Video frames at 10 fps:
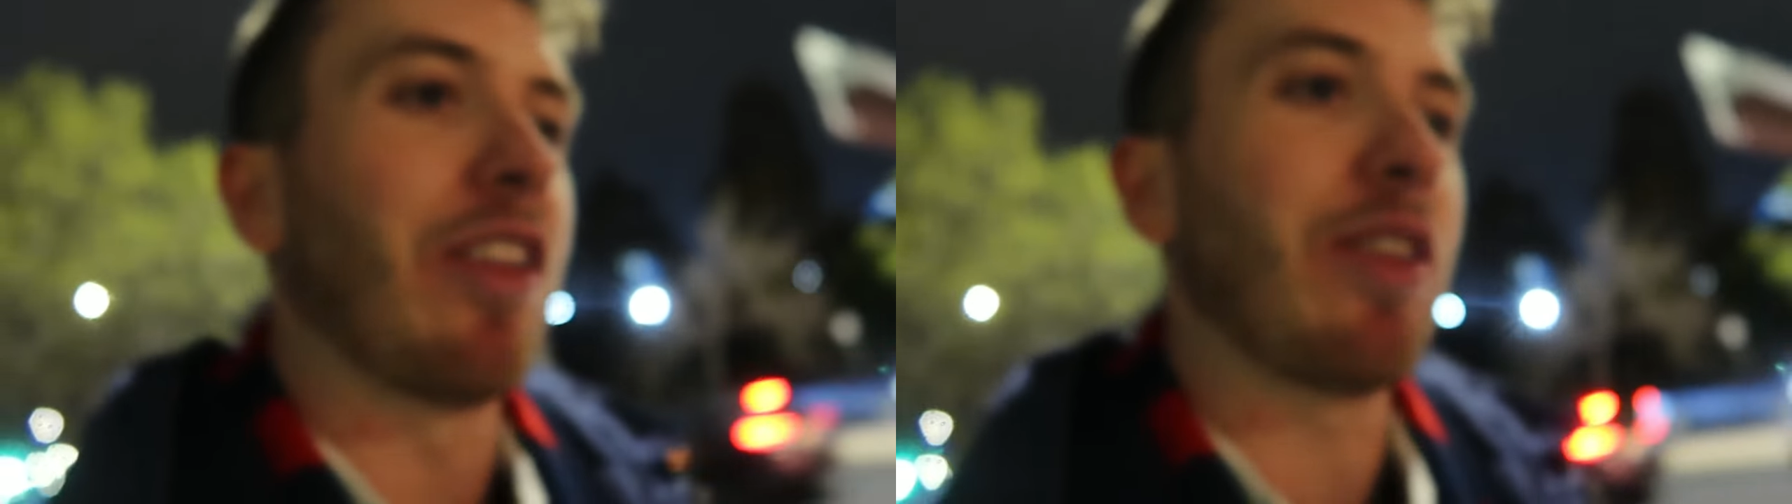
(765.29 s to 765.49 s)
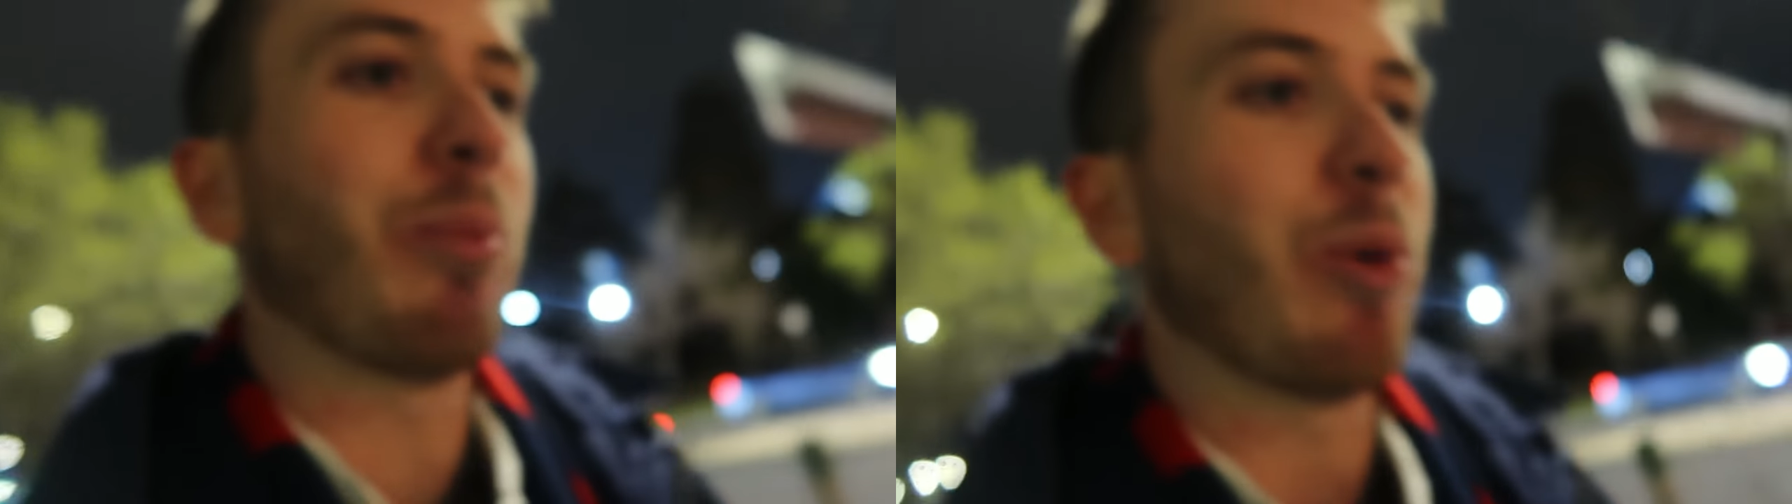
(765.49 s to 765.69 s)

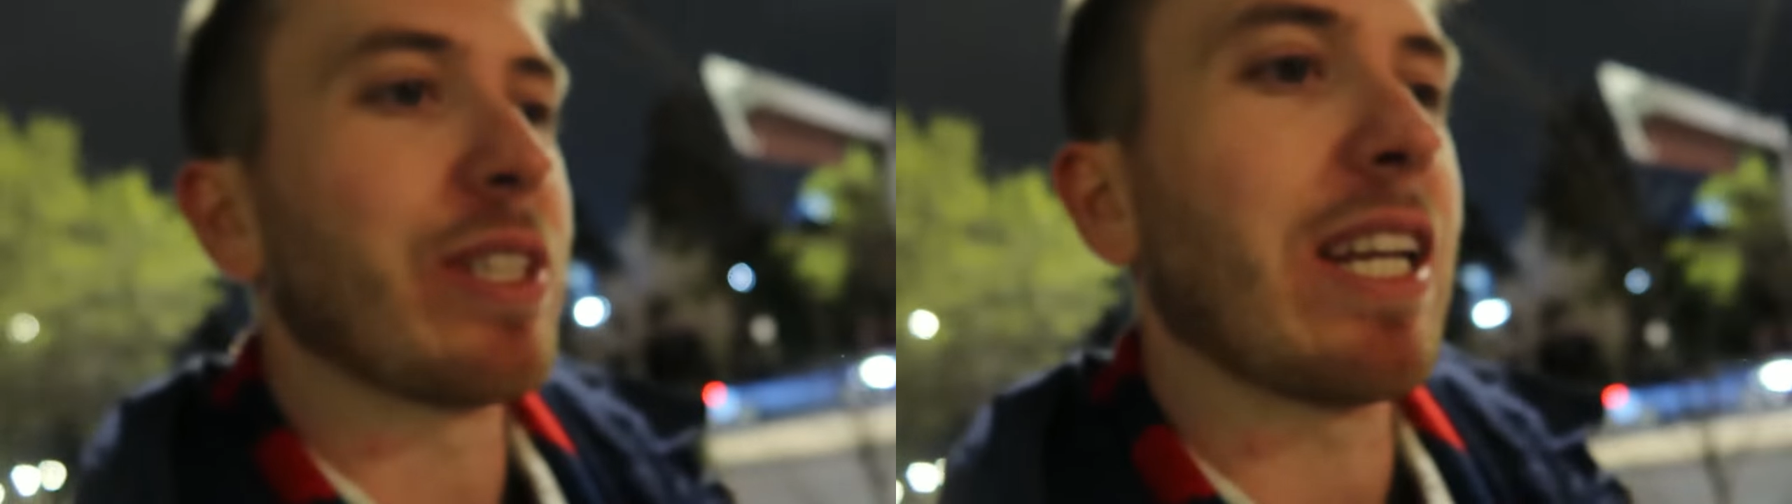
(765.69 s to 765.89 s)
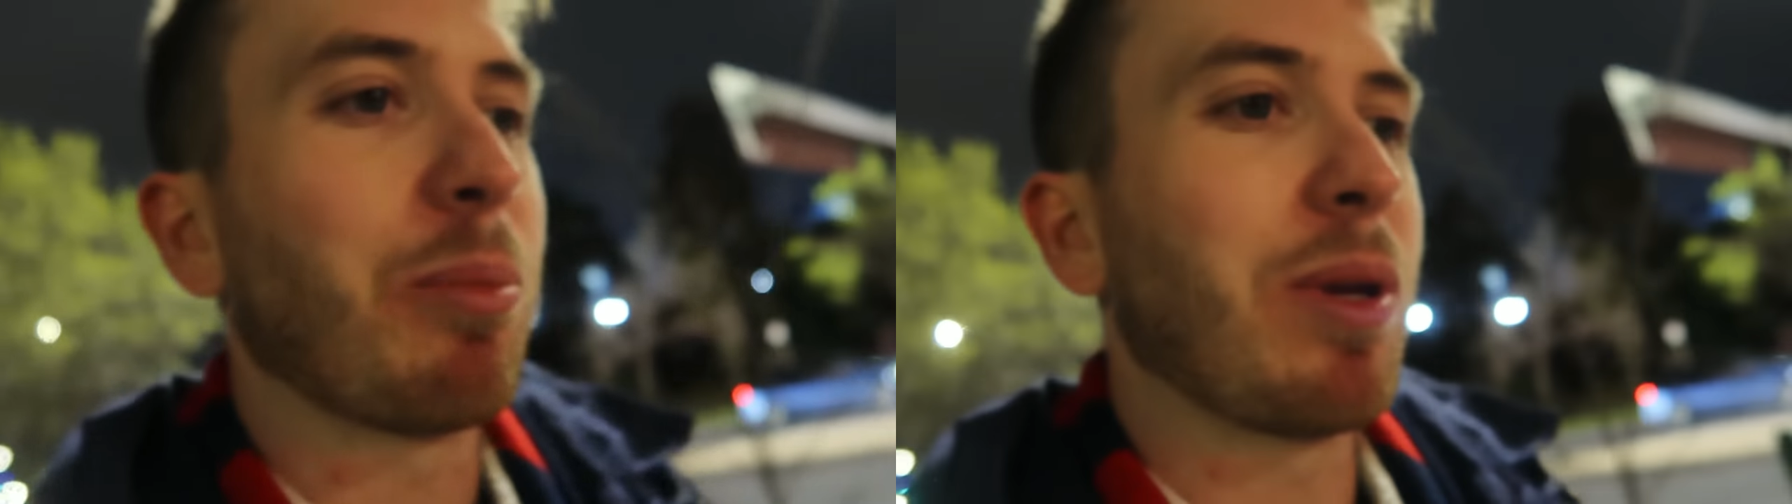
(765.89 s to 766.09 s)
think the
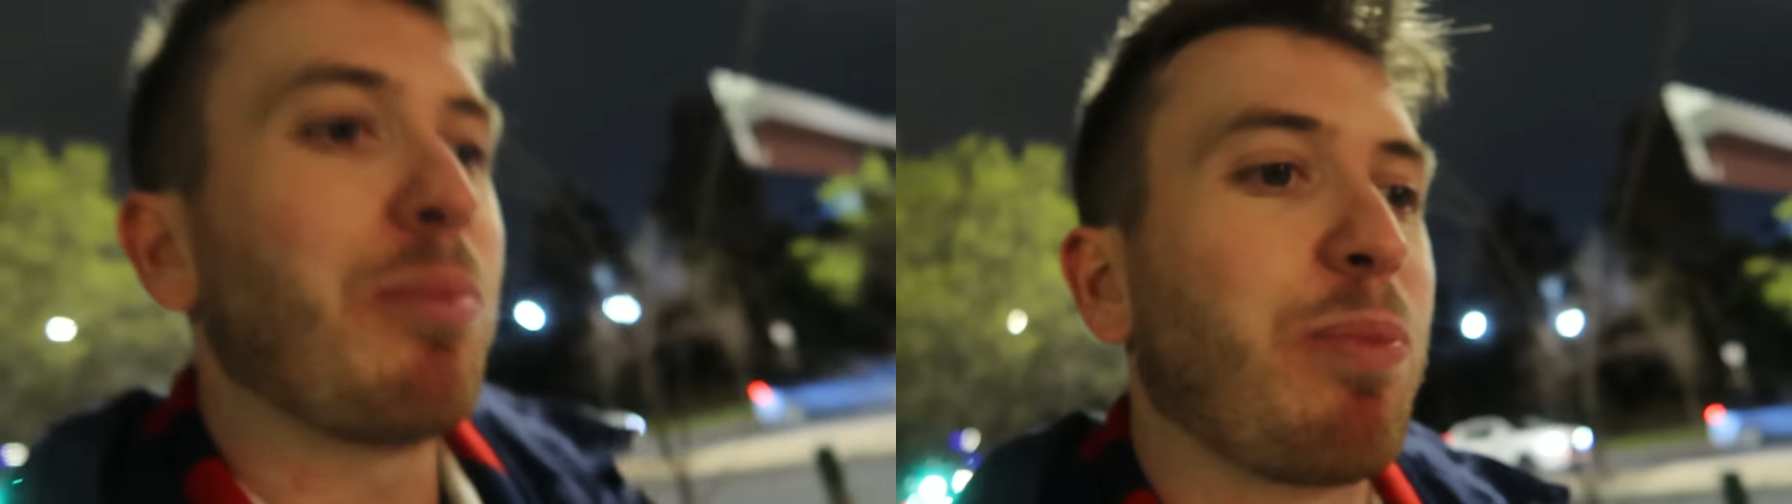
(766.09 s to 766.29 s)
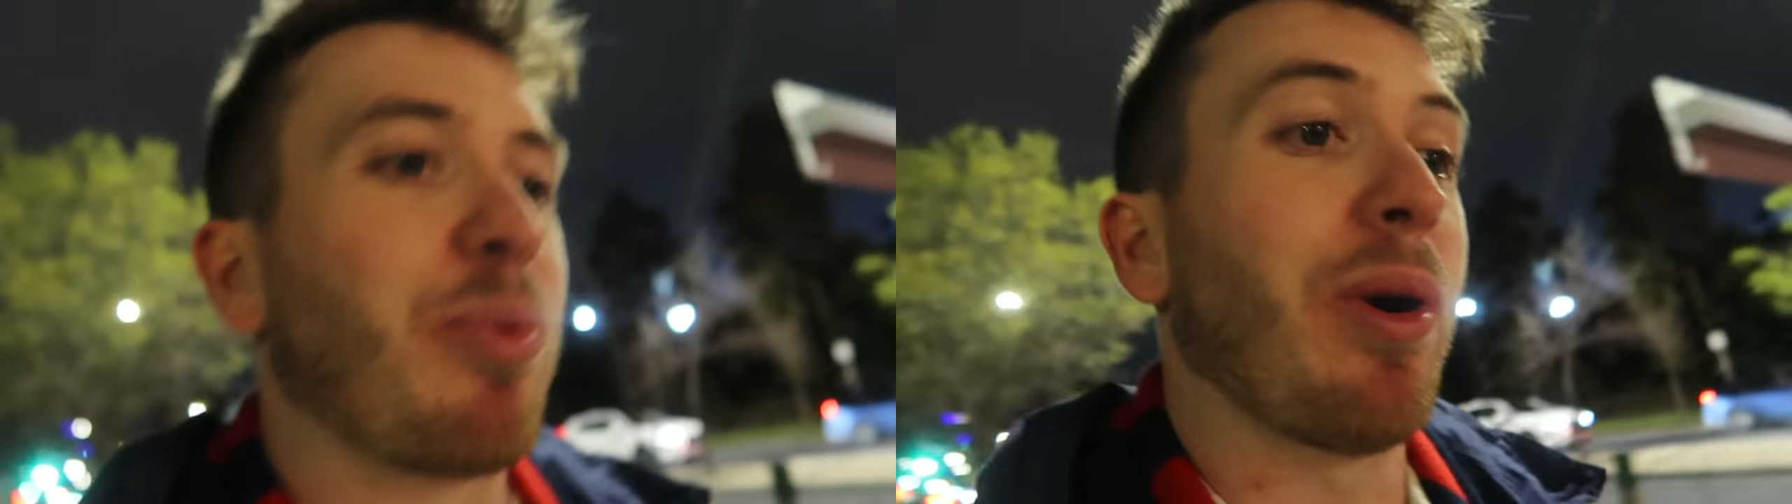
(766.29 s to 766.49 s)
boys need a
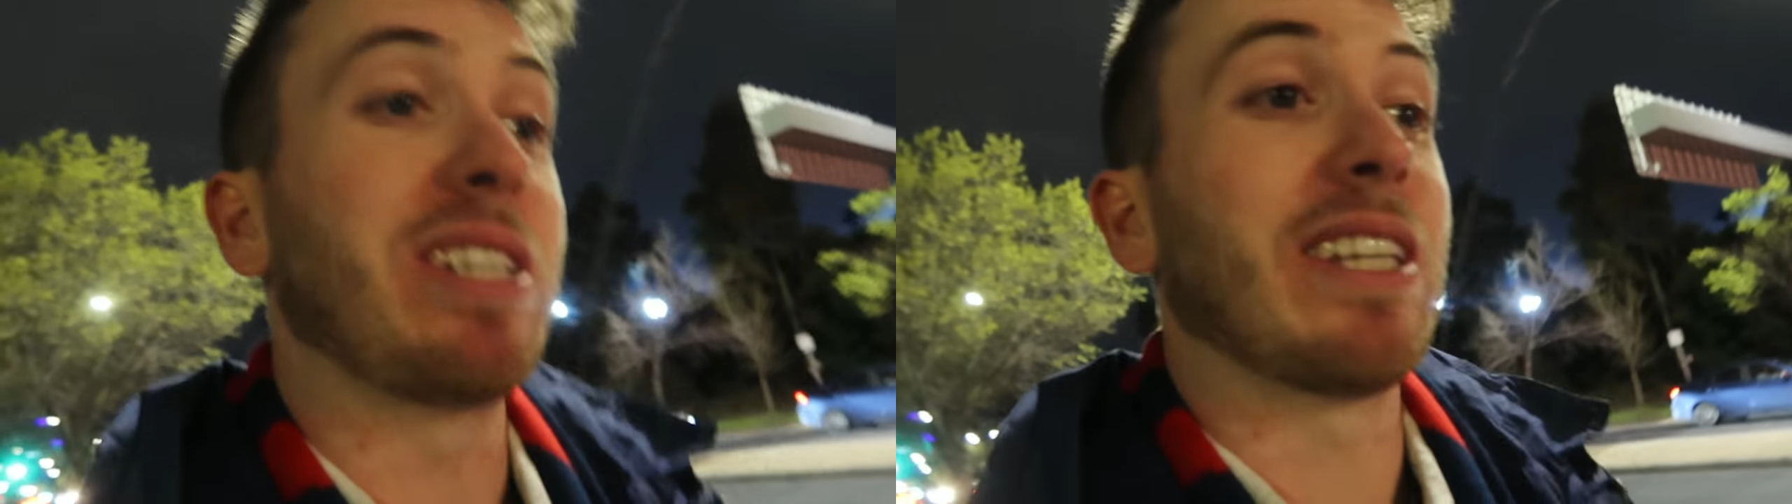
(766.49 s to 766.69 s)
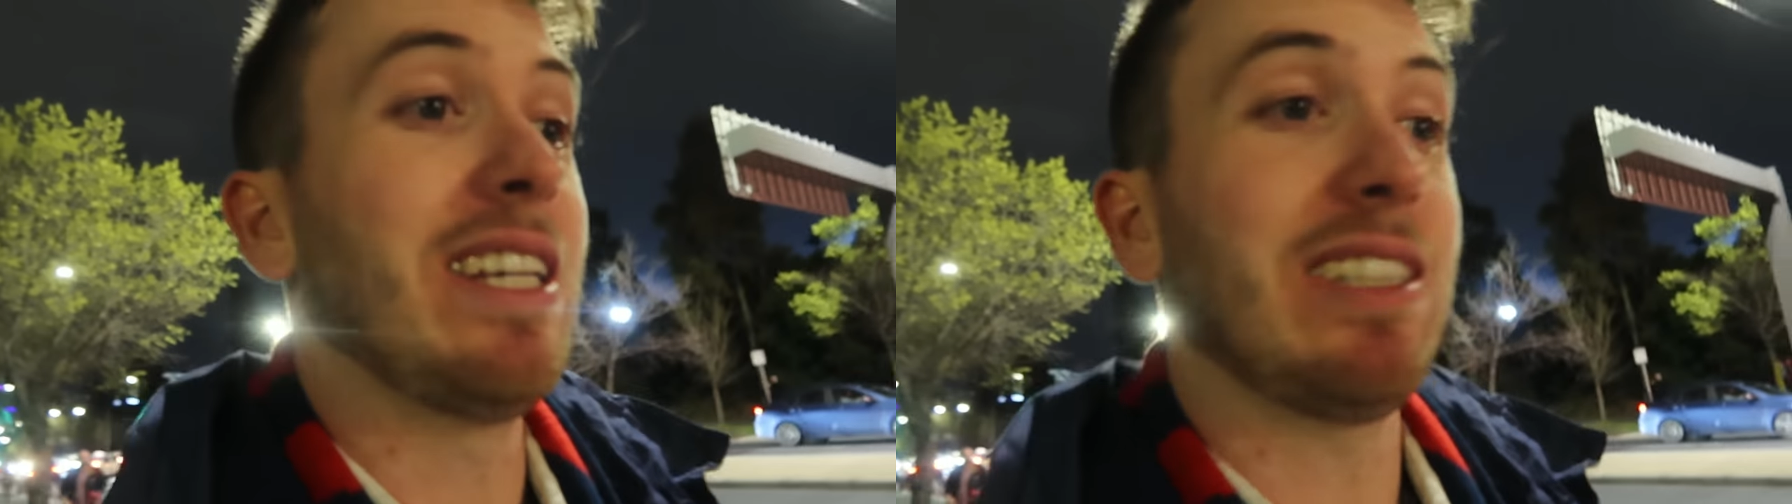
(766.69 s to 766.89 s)
big
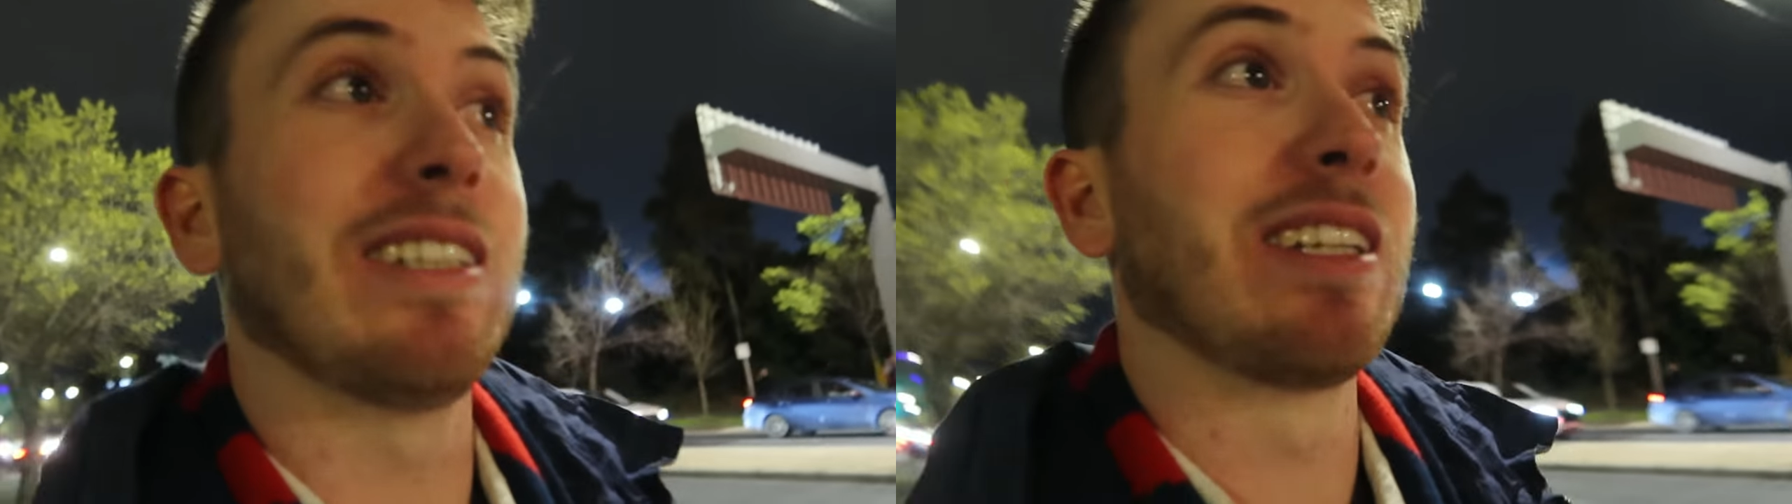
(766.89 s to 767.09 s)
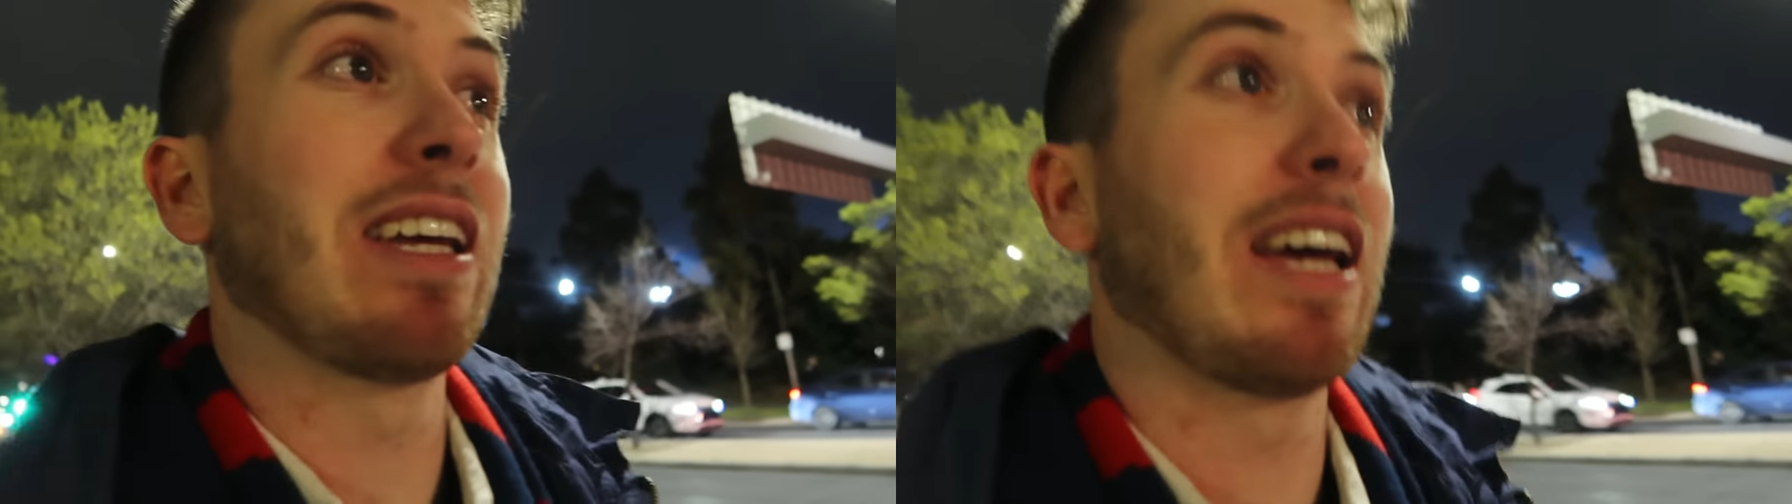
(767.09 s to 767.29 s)
pre season.